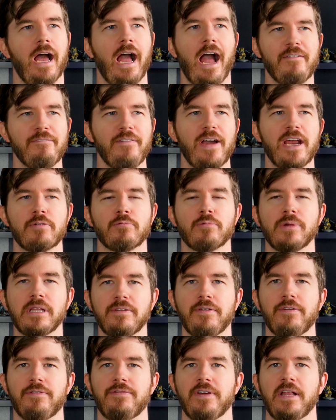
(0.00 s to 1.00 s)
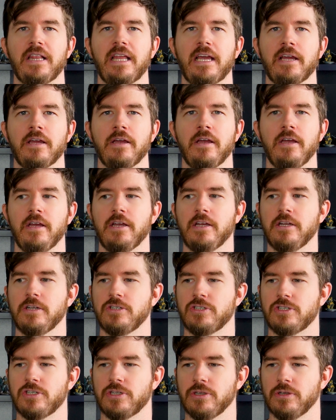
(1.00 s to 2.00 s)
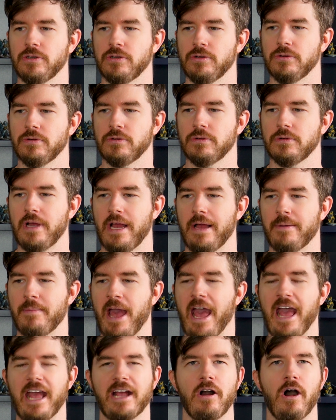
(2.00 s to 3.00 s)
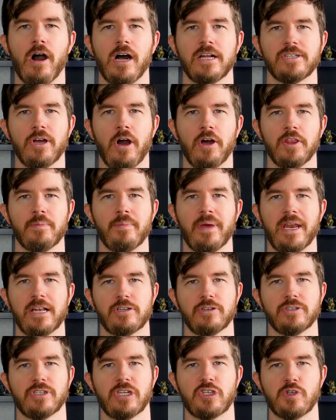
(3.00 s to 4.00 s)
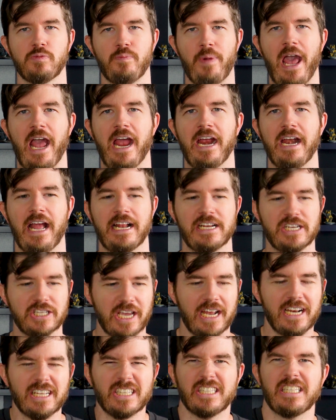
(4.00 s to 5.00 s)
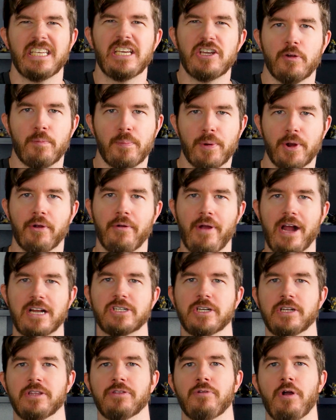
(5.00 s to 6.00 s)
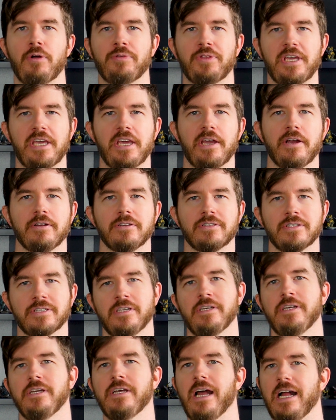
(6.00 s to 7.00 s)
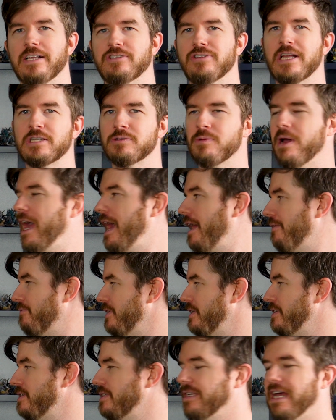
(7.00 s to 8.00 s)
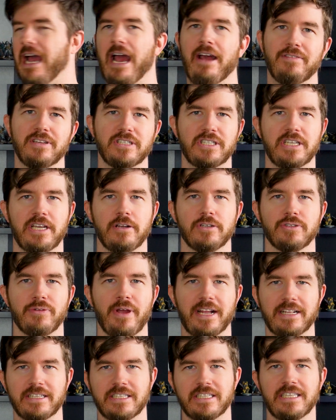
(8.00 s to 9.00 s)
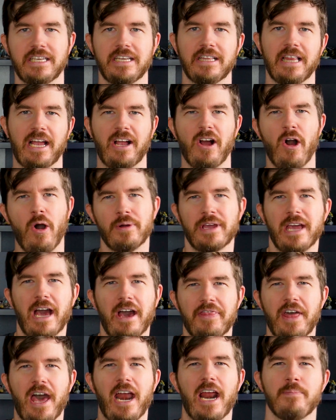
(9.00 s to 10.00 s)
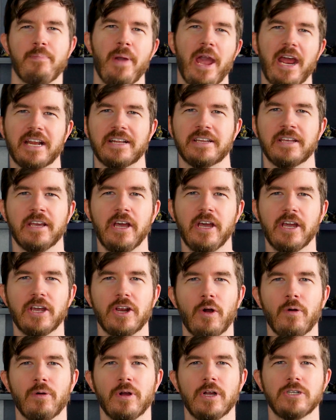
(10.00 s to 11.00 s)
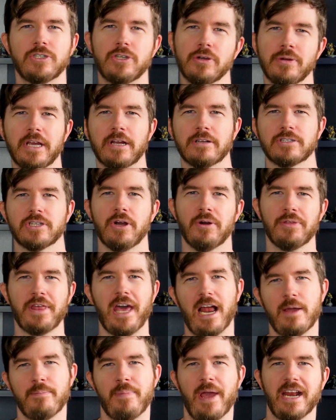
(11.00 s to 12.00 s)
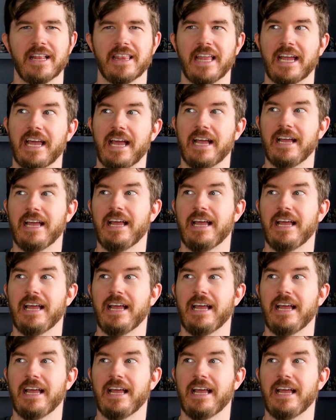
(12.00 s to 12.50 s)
I find it really fulfilling to hang on to all the miniatures that you paint and just kind of see your progression throughout the years. And so that's why I have this here. So I can see like, oh yeah, that I painted, 2 years ago, that I painted like